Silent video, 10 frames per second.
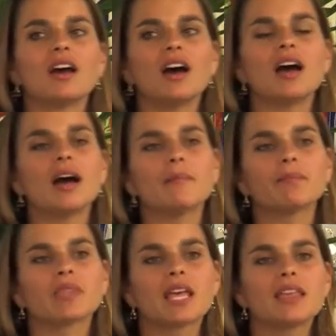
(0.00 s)

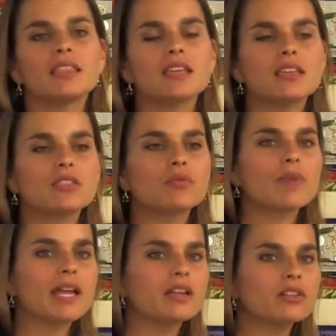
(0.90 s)
Um, the the
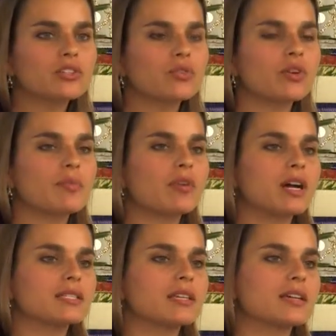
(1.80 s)
regulatory
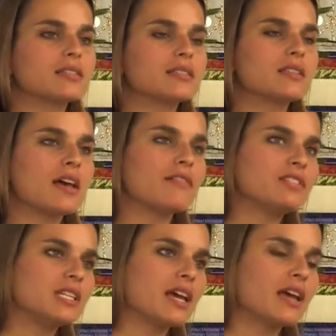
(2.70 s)
process, the
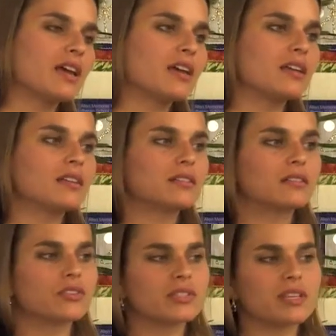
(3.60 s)
FDA,
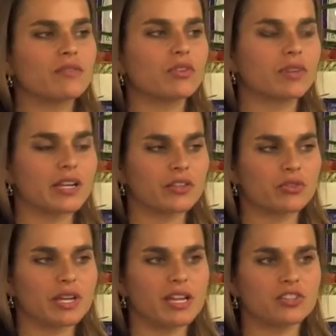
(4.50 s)
there's several
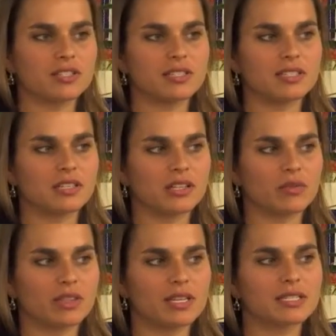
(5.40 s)
regulatory agencies dealing
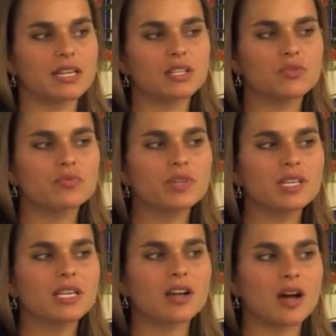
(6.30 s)
with this, and it's
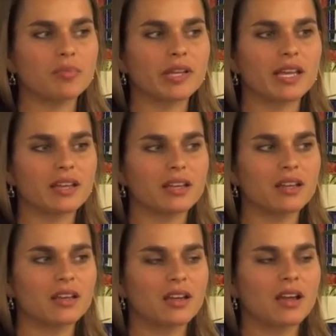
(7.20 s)
really
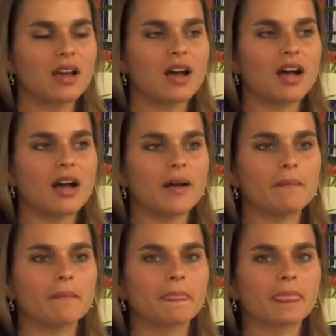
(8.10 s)
complicated.
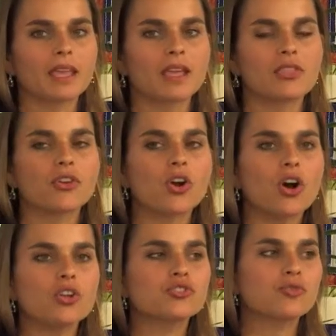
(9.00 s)
Um, they're
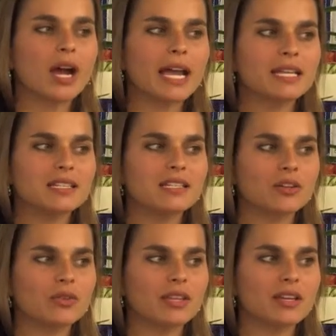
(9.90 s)
all trying to
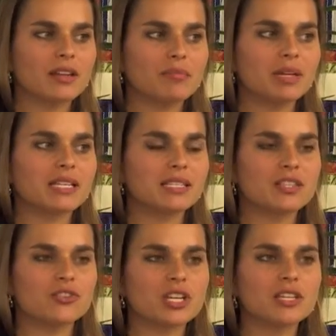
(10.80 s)
deal with it, but it's,
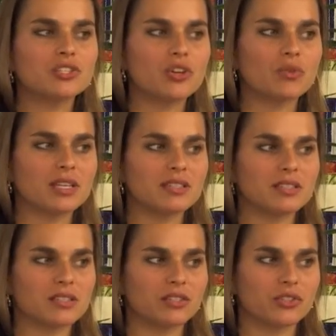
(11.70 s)
there is no easy
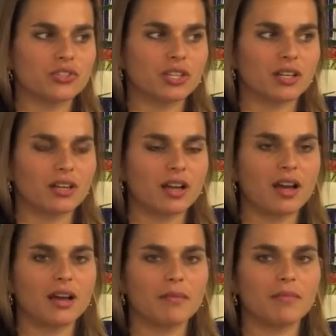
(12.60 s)
solution.
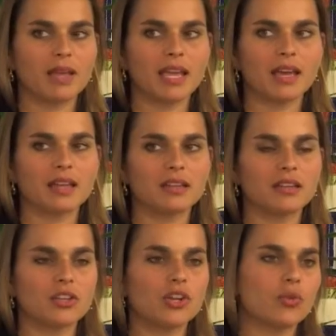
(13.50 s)
Um,
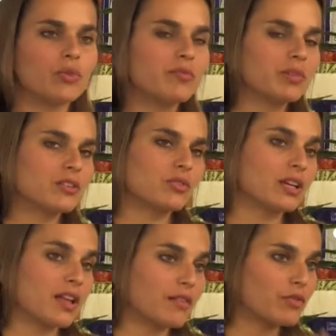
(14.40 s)
and you know, we've been doing
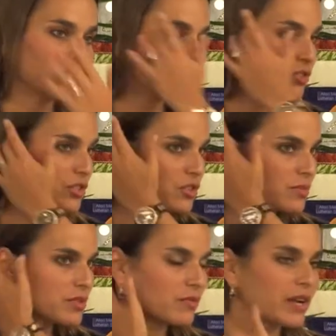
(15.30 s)
a lot of research in
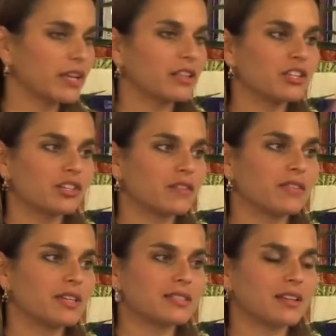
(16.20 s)
terms of regulation of
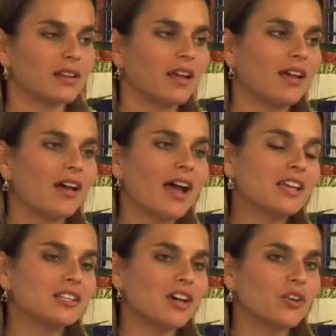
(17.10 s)
this, and I
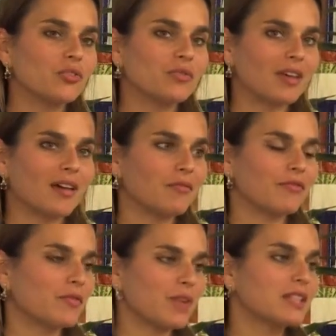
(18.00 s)
can tell you that
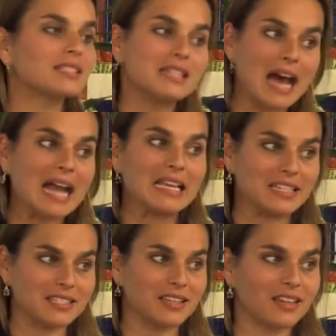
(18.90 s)
from, it's not
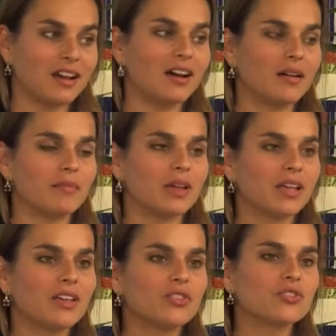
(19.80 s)
easy. Um,
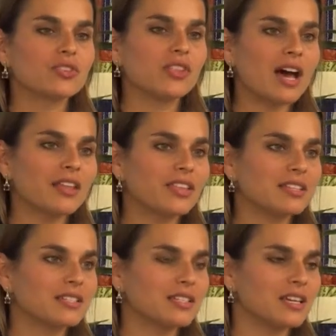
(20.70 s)
there's a lot of
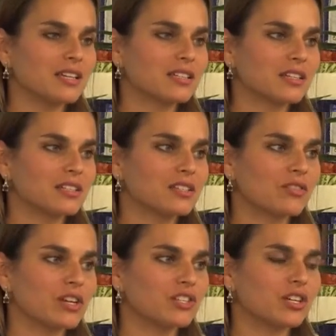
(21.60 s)
things to take into
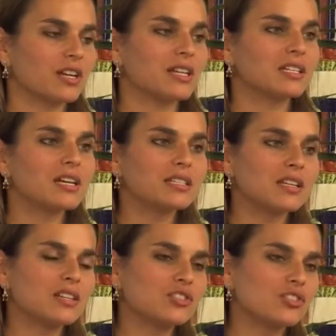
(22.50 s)
consideration. It
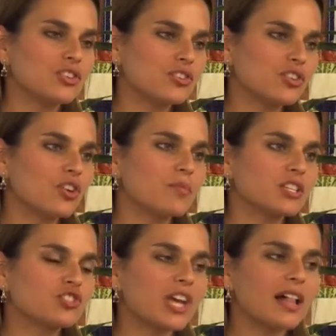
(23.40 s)
doesn't, gen
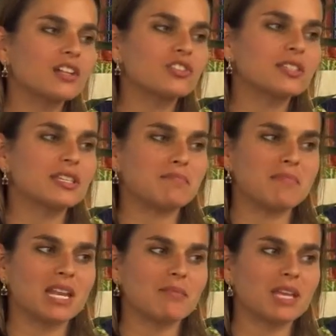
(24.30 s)
genomics challenges in
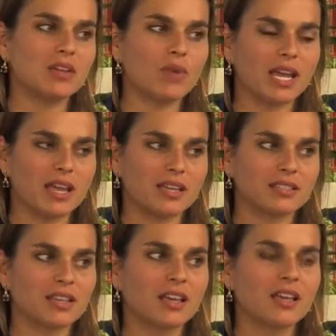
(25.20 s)
many, many ways